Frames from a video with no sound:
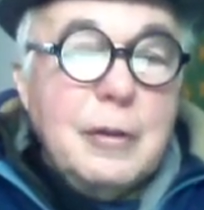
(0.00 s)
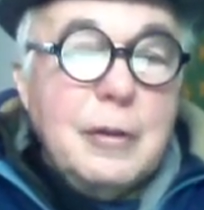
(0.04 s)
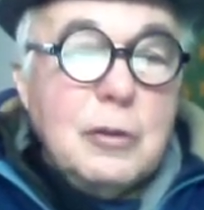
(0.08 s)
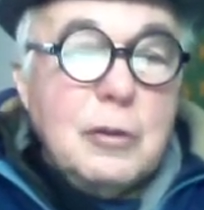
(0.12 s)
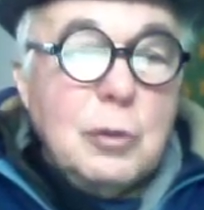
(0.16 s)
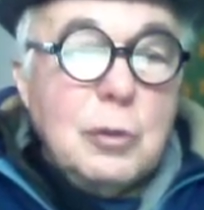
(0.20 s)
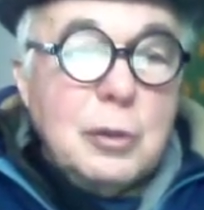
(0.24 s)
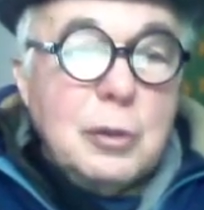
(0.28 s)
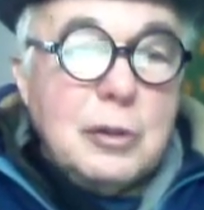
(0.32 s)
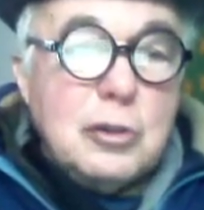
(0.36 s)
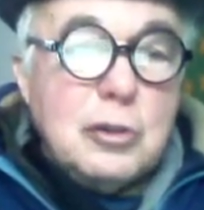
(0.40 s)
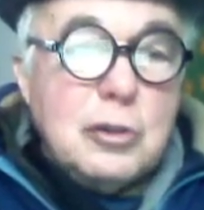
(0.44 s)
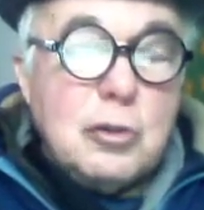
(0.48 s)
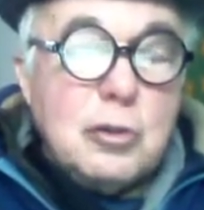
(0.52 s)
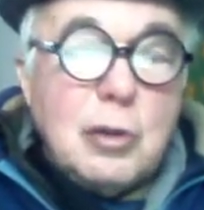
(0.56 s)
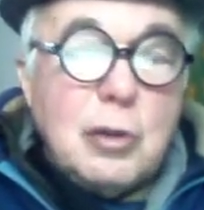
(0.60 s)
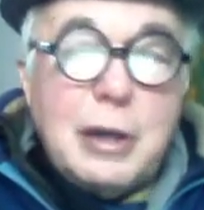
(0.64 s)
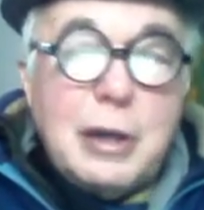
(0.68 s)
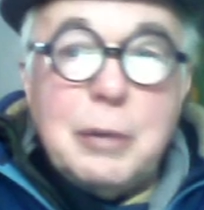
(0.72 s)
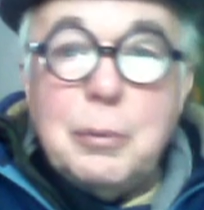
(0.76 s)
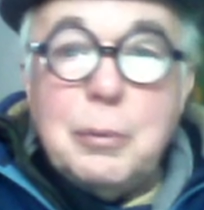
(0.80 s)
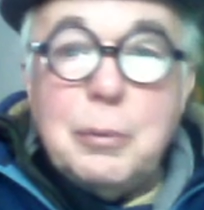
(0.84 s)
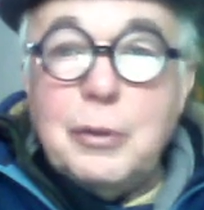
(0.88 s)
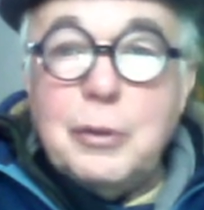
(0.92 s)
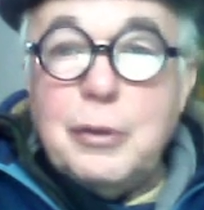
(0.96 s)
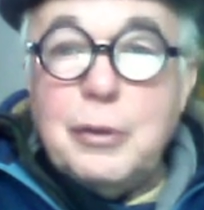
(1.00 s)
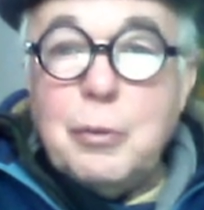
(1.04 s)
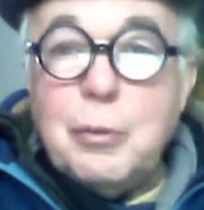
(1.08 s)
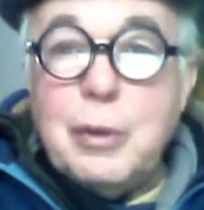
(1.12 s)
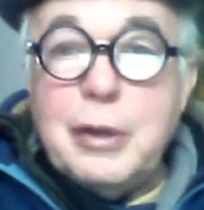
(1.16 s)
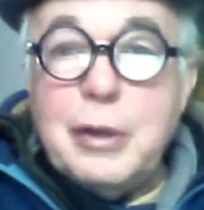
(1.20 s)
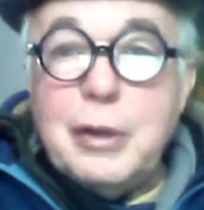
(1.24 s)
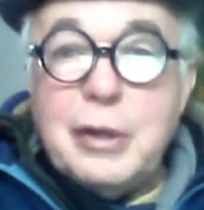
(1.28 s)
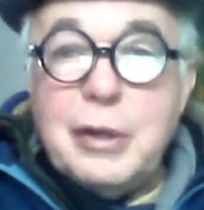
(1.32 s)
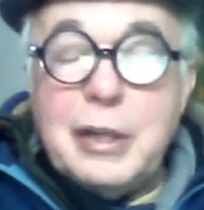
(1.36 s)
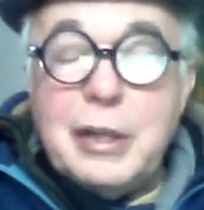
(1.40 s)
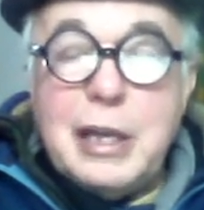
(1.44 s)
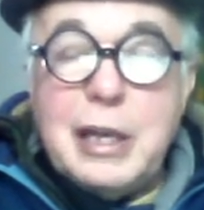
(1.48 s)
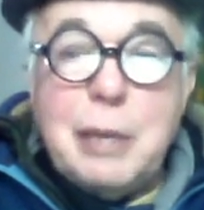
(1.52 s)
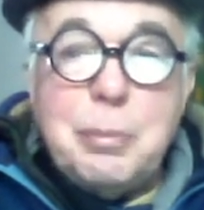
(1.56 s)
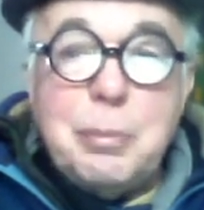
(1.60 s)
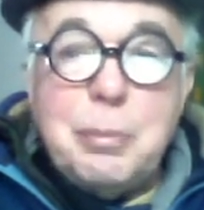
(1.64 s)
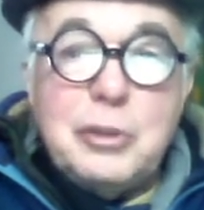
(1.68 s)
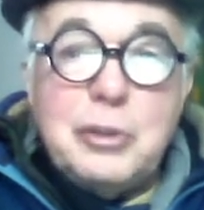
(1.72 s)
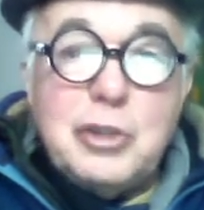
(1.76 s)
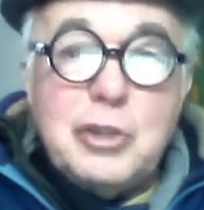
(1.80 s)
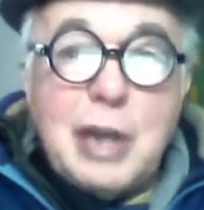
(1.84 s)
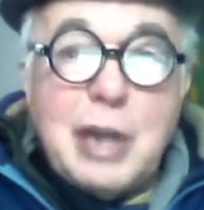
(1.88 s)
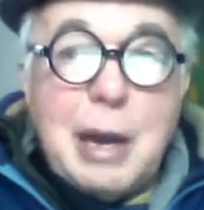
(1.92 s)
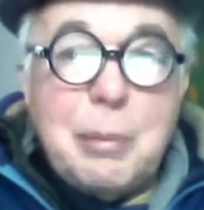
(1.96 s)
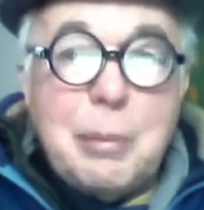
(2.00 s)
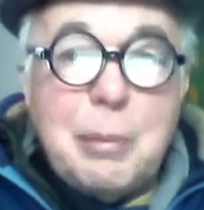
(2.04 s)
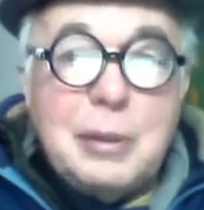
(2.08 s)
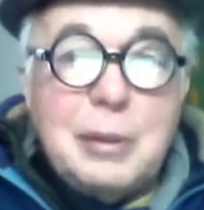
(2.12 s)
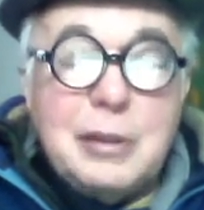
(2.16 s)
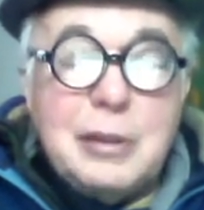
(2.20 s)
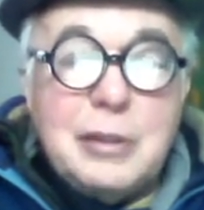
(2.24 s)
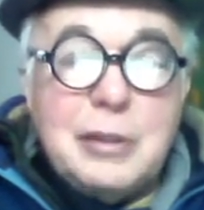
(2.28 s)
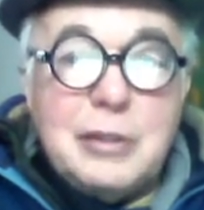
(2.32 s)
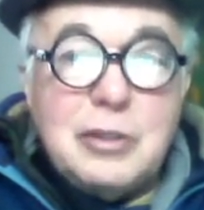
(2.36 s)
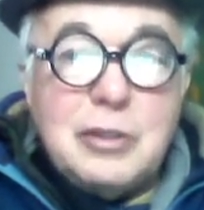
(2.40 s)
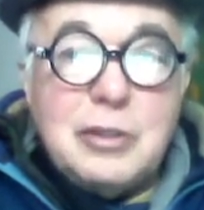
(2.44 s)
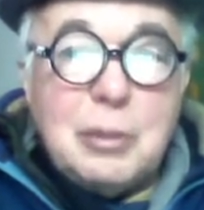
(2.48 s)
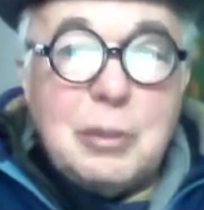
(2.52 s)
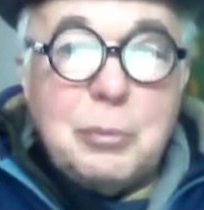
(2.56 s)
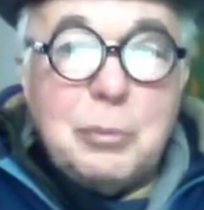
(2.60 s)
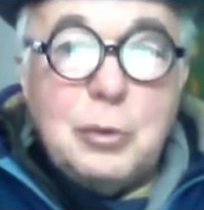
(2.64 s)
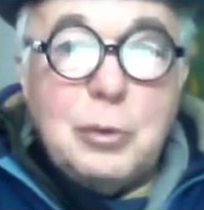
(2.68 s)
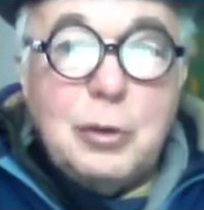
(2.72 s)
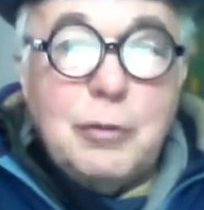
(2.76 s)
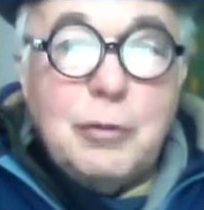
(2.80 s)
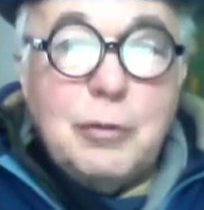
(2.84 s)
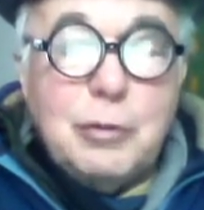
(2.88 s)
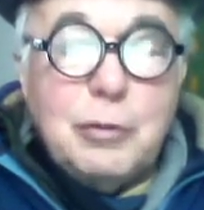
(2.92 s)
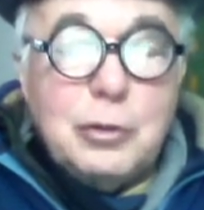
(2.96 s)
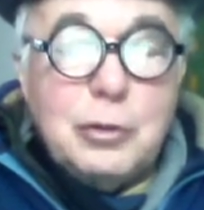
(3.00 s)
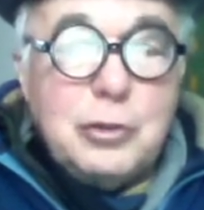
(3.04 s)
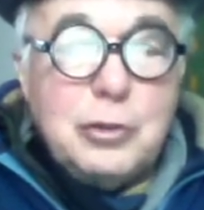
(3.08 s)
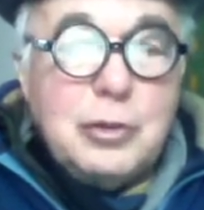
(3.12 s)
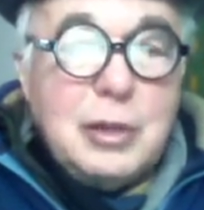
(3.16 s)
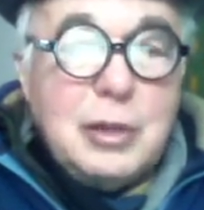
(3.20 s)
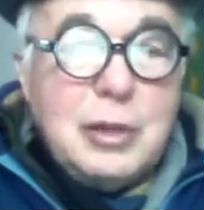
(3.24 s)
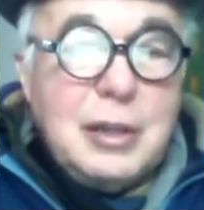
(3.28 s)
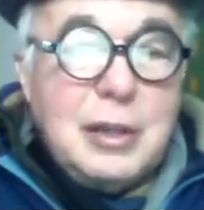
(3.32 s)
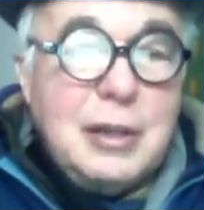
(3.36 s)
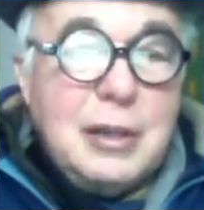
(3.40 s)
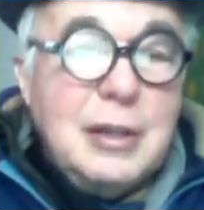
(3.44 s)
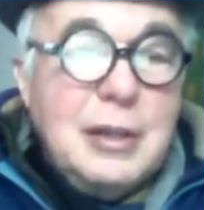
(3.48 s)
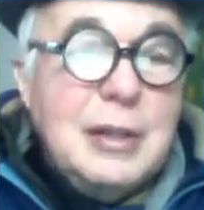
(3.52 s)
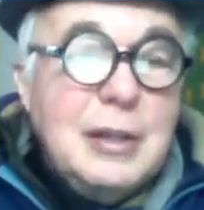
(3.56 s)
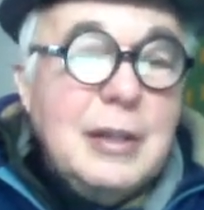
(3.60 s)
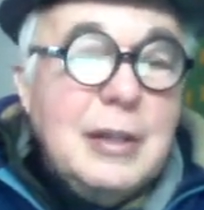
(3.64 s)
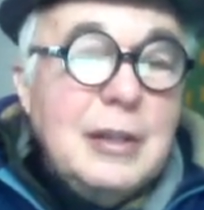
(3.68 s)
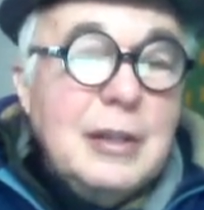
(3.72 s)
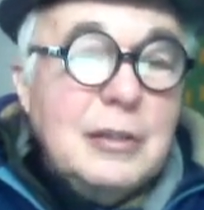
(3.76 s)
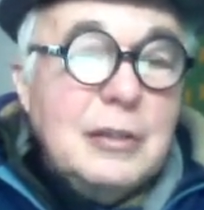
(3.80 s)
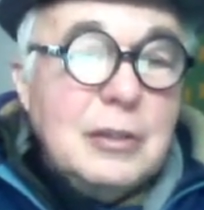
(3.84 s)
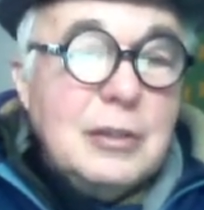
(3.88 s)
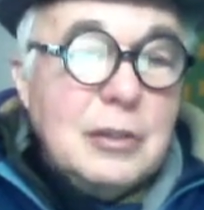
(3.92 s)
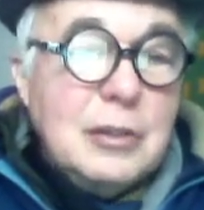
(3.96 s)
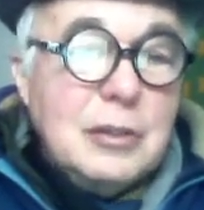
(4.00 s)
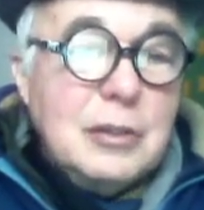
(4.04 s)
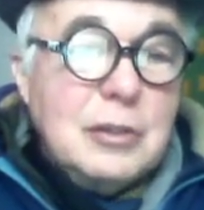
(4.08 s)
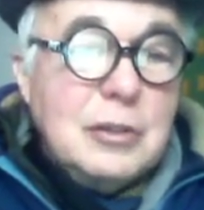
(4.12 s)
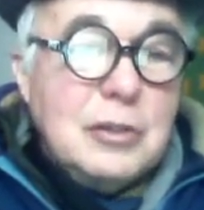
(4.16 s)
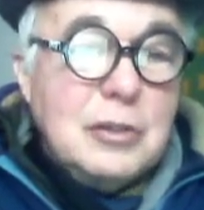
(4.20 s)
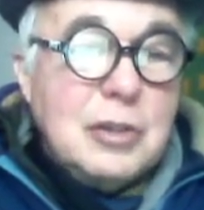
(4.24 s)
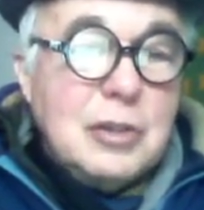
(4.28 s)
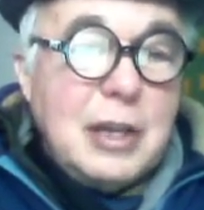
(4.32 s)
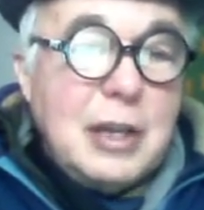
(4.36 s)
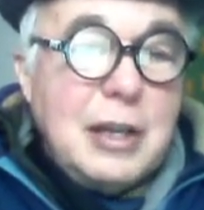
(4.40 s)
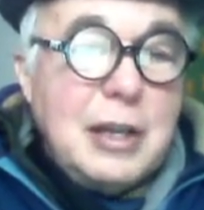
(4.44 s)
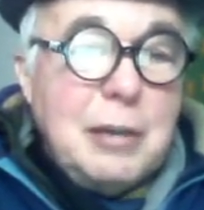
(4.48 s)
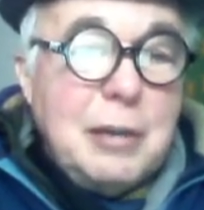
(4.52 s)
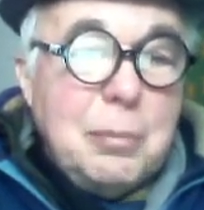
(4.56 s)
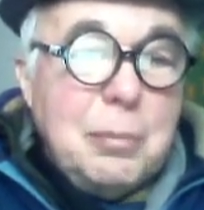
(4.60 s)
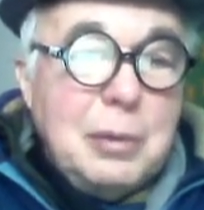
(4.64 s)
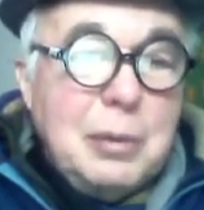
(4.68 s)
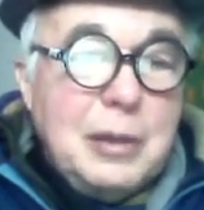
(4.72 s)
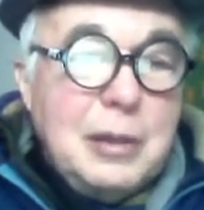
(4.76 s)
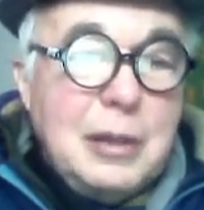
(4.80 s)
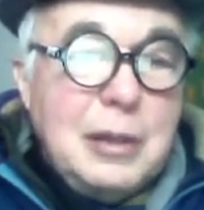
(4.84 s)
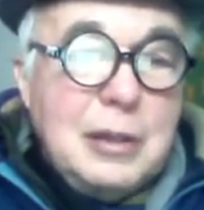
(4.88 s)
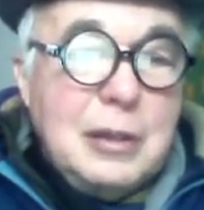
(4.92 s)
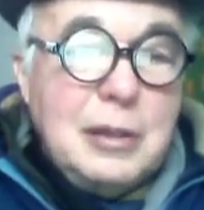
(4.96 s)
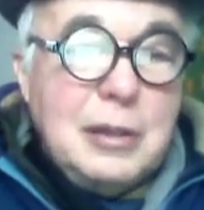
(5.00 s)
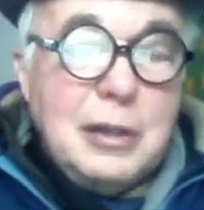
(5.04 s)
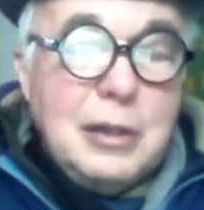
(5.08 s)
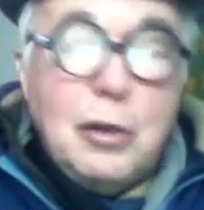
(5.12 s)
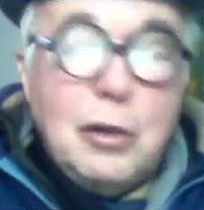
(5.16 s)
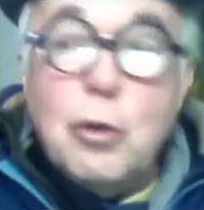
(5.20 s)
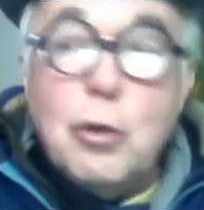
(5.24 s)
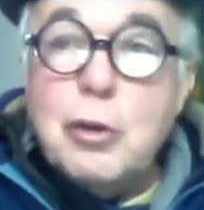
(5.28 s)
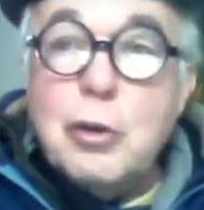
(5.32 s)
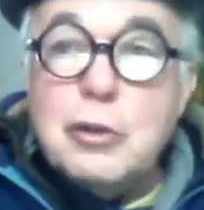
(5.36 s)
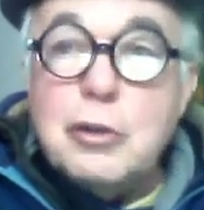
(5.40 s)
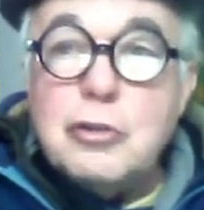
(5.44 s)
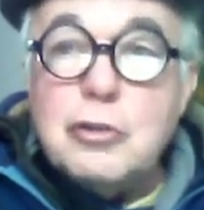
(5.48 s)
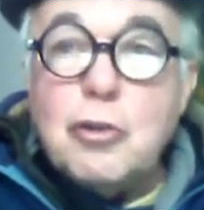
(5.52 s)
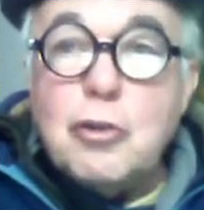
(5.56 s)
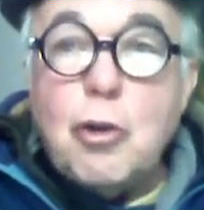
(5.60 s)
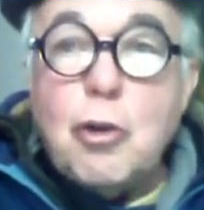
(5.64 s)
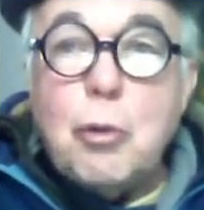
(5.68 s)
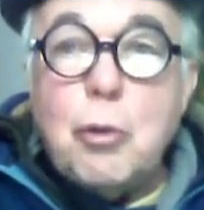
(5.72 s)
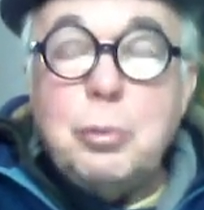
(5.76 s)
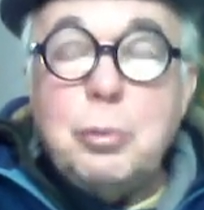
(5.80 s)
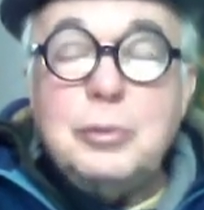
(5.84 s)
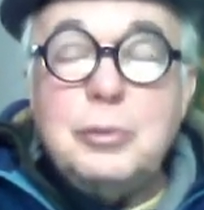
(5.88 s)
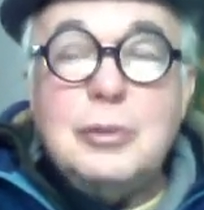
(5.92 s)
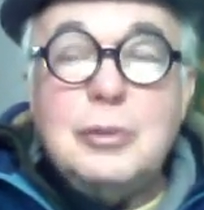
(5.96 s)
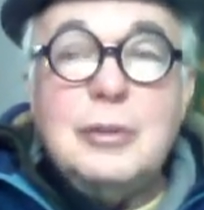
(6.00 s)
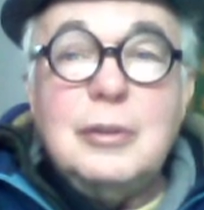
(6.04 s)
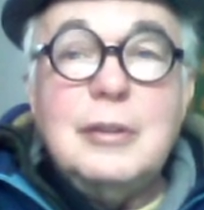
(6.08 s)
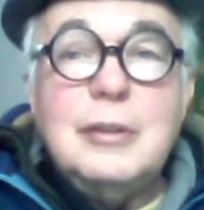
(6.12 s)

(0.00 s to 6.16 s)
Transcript: to an astronomer that wanted to keep a job at, at some university to, to say he he did horoscopes.